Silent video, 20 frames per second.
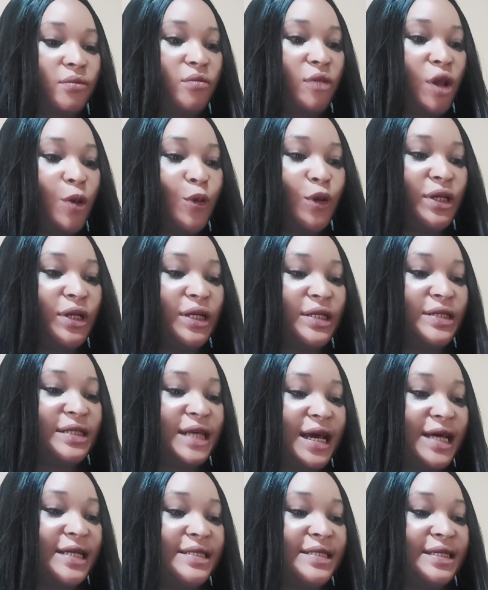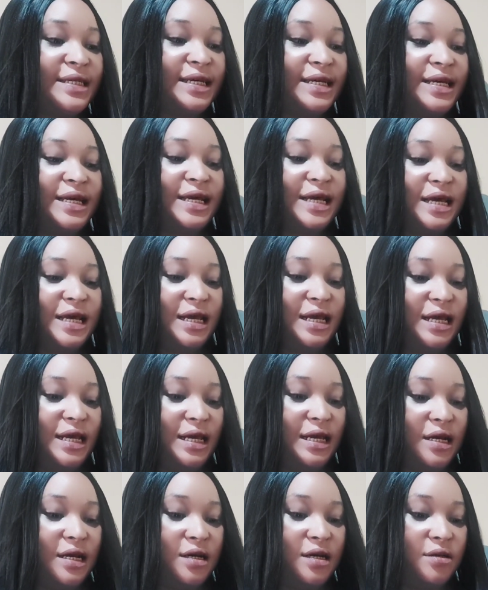but they said
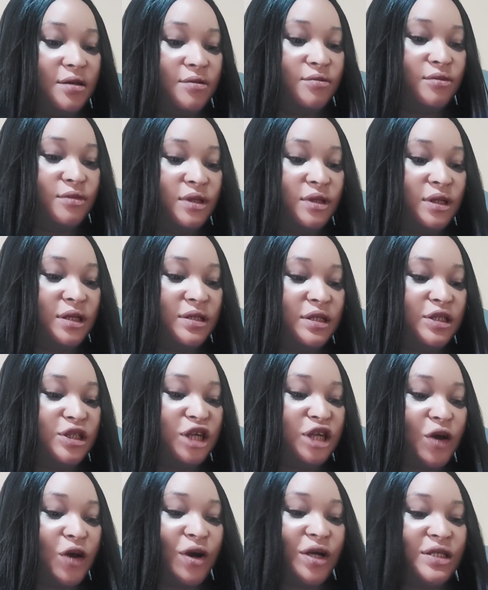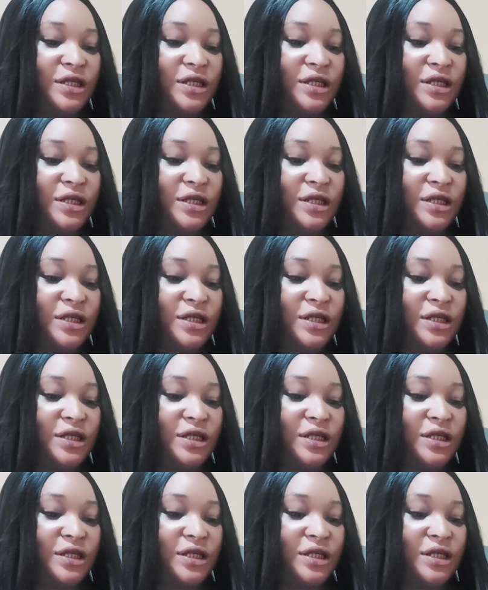it's a shower gel